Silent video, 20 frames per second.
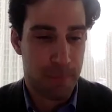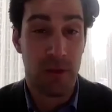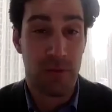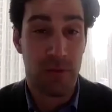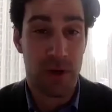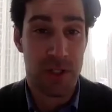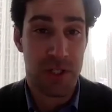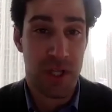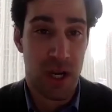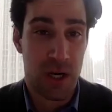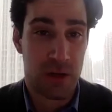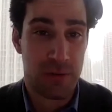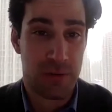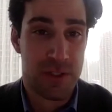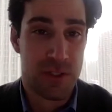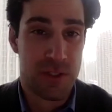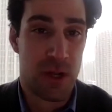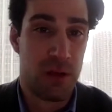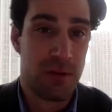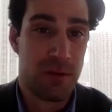in all of our
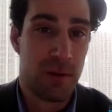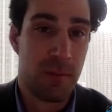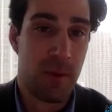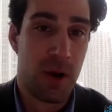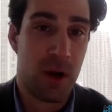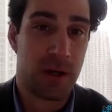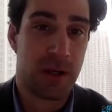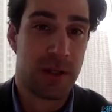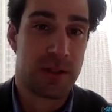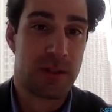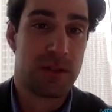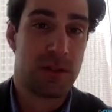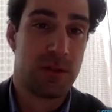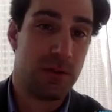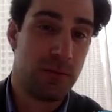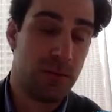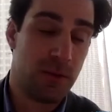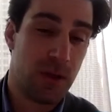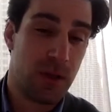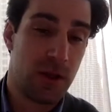geographies and all of our
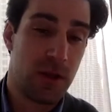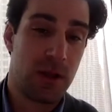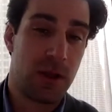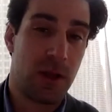markets to